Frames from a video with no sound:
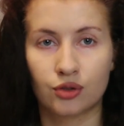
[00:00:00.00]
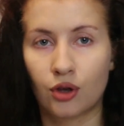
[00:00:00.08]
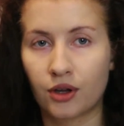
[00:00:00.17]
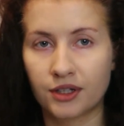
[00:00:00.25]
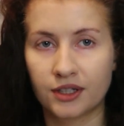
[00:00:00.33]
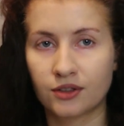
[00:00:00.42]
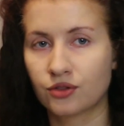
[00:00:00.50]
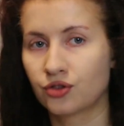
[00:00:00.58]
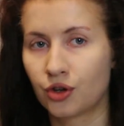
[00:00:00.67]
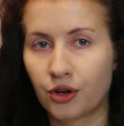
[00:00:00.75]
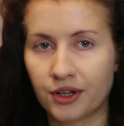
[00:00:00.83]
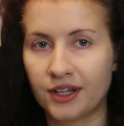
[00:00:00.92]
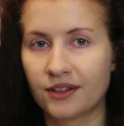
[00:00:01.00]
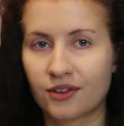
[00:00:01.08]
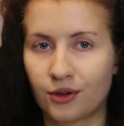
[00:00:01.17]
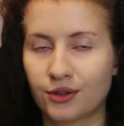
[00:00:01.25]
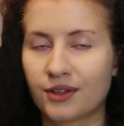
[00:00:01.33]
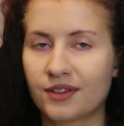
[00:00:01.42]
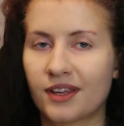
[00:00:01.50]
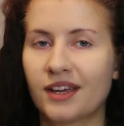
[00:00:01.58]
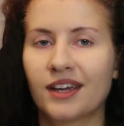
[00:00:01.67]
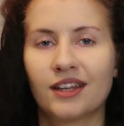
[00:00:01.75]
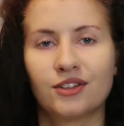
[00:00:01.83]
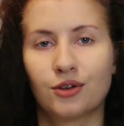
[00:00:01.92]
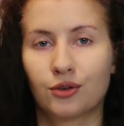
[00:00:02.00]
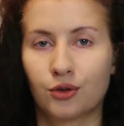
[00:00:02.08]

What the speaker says: learning journey, so to say, and your